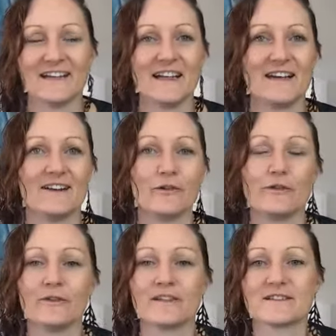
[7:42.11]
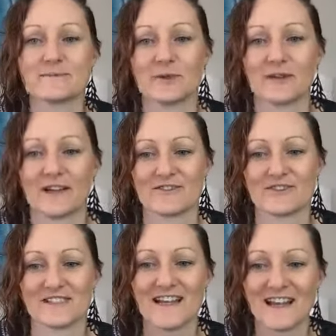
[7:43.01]
Now, if you're in a small
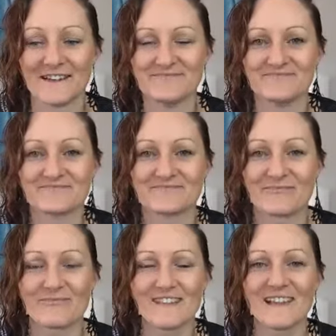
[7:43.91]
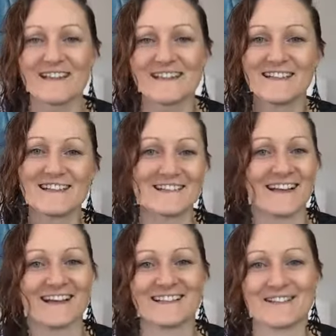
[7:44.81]
country town, it's an
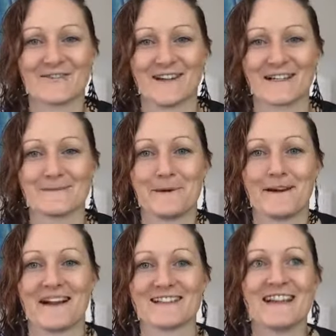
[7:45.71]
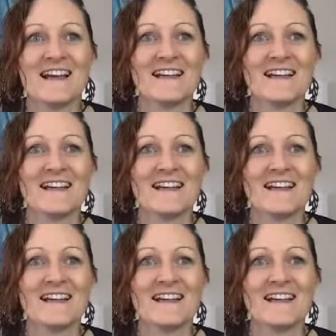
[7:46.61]
entirely different experience.